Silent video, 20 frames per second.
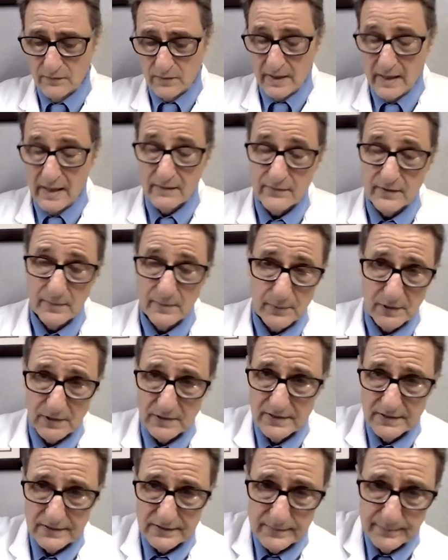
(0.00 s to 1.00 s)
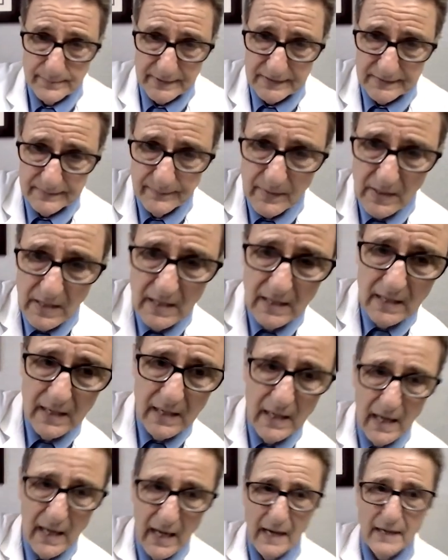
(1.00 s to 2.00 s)
for every participant.
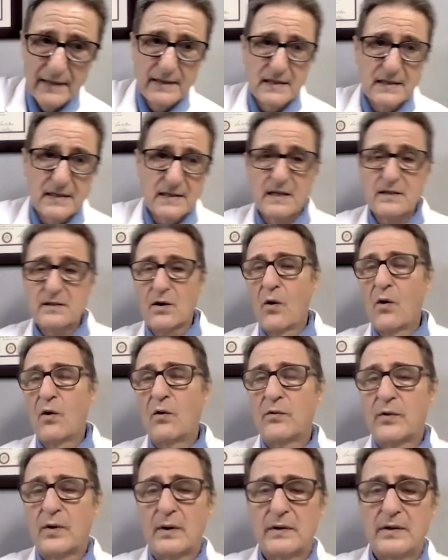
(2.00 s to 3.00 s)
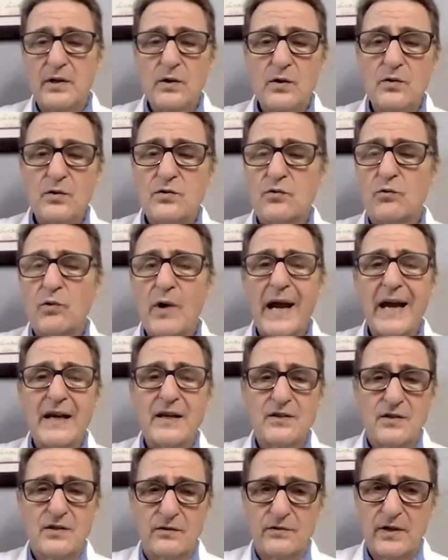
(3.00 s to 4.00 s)
And this is over a huge
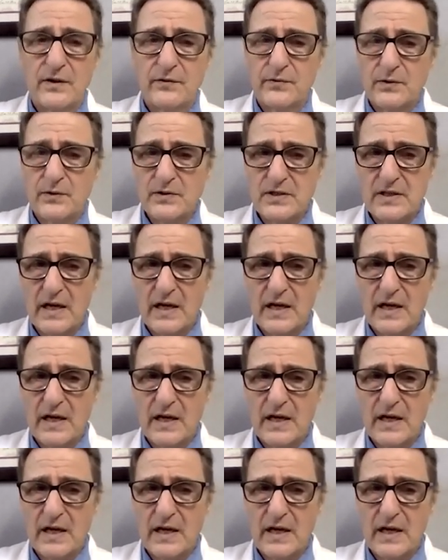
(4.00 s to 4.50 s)
range of different